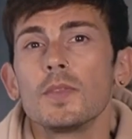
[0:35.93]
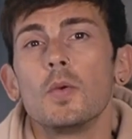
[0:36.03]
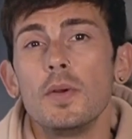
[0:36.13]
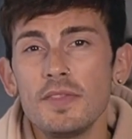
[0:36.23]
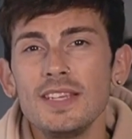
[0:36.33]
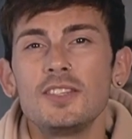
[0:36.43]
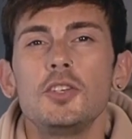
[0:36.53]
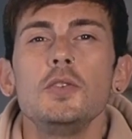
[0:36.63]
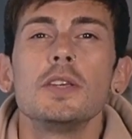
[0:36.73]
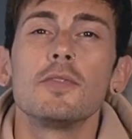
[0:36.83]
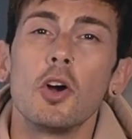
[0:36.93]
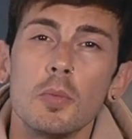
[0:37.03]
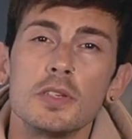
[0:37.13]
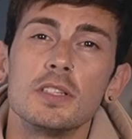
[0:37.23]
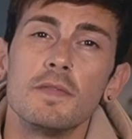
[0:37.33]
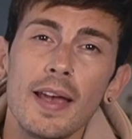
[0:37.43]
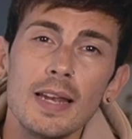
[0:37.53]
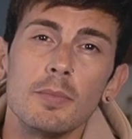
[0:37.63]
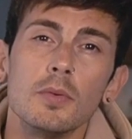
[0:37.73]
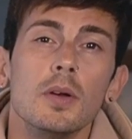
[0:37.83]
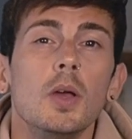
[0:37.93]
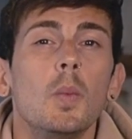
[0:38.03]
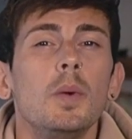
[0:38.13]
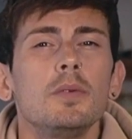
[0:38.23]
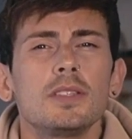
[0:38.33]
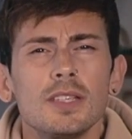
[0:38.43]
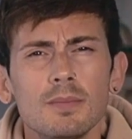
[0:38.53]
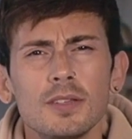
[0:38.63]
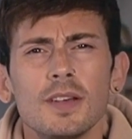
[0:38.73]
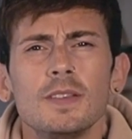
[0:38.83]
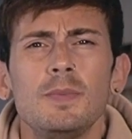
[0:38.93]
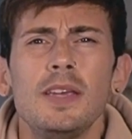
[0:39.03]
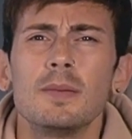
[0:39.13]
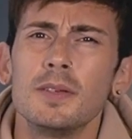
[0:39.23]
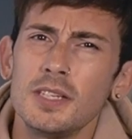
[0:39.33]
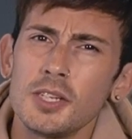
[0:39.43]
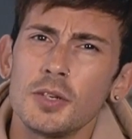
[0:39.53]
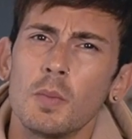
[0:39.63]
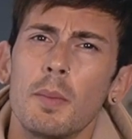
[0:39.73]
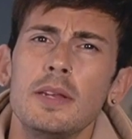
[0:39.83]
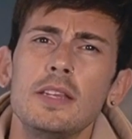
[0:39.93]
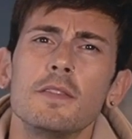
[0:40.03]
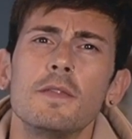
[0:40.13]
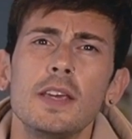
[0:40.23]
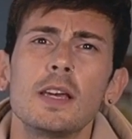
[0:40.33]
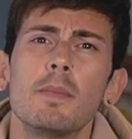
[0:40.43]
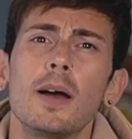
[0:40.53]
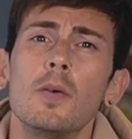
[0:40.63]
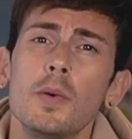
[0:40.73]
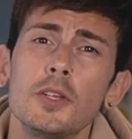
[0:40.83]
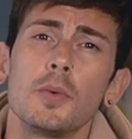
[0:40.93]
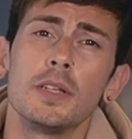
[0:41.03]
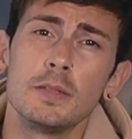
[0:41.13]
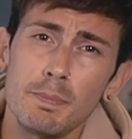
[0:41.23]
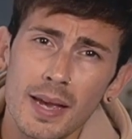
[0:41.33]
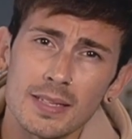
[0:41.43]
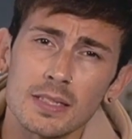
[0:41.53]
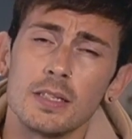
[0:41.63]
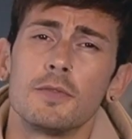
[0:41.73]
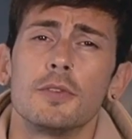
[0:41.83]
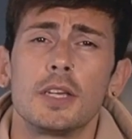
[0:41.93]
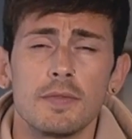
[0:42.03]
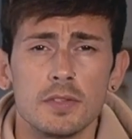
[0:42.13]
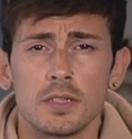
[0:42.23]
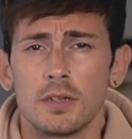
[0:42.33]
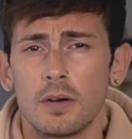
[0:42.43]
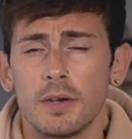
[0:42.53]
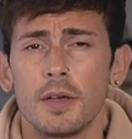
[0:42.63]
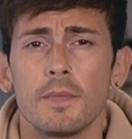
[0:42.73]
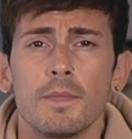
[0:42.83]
With these two different options available, we will sometimes be in a position where we need to think about which one is best for a given scenario.